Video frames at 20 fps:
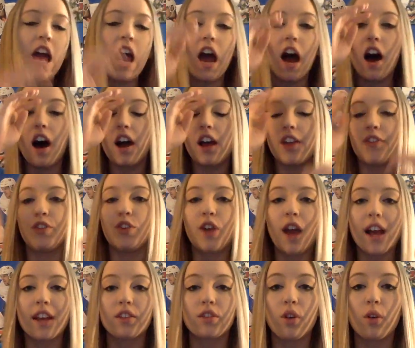Uh, if you
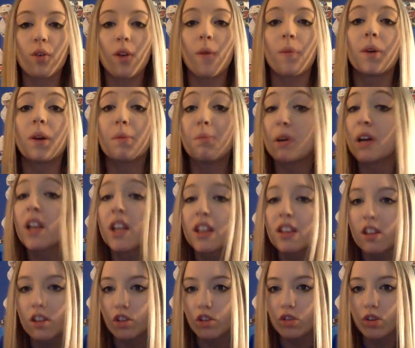guys don't, I'm gonna put it in
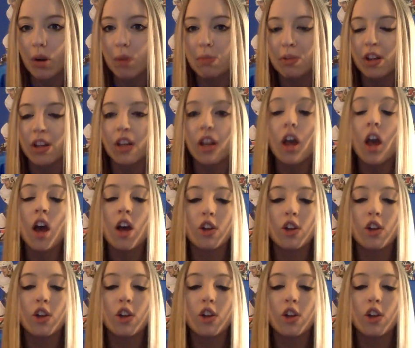the description.